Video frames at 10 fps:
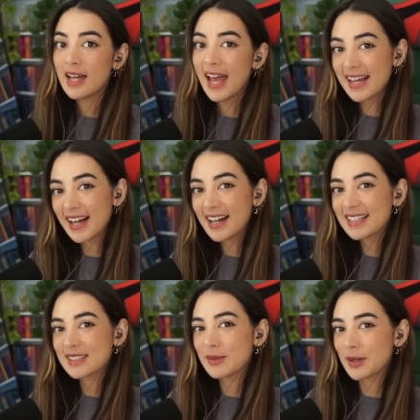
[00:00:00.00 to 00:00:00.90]
Hey
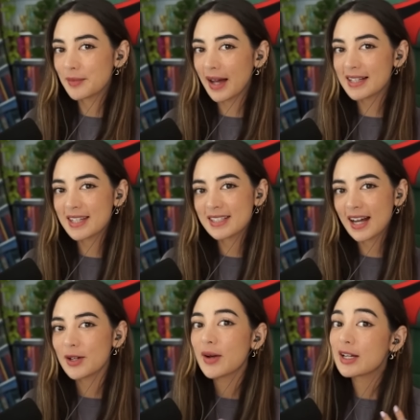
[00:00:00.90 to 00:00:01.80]
guys and welcome back to the
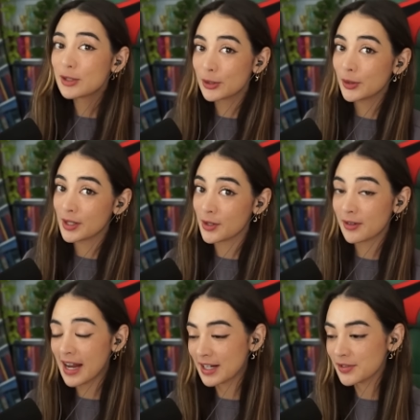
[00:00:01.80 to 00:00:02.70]
channel and to another
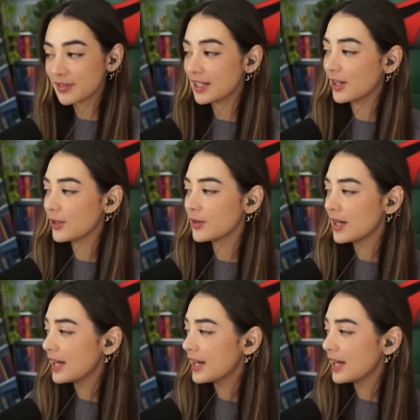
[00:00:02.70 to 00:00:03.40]
reaction video.